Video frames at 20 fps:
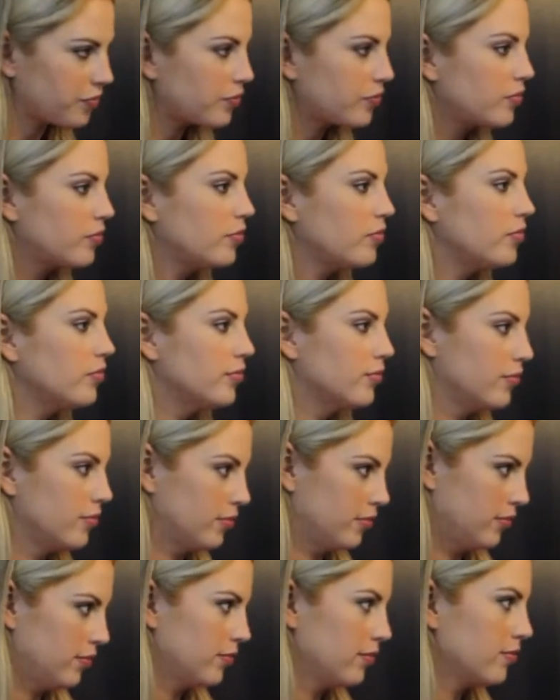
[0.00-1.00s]

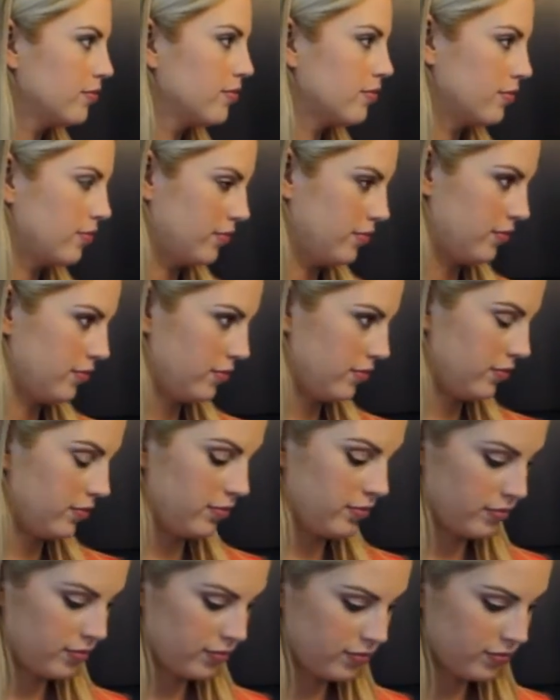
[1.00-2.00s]

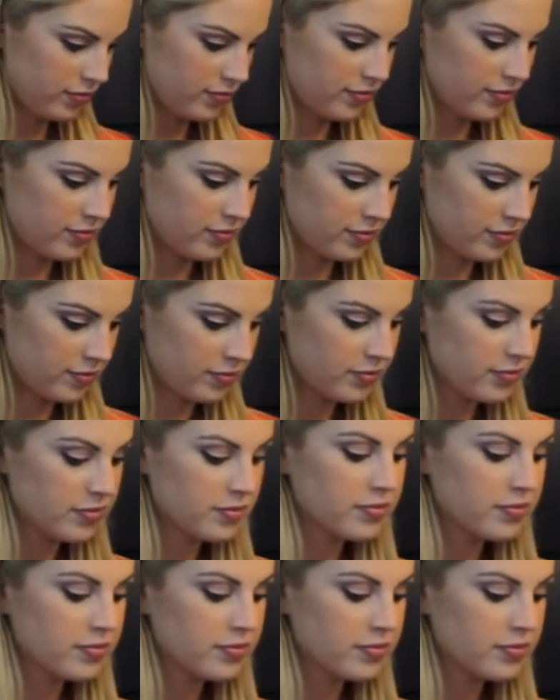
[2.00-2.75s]
The person shown says nothing.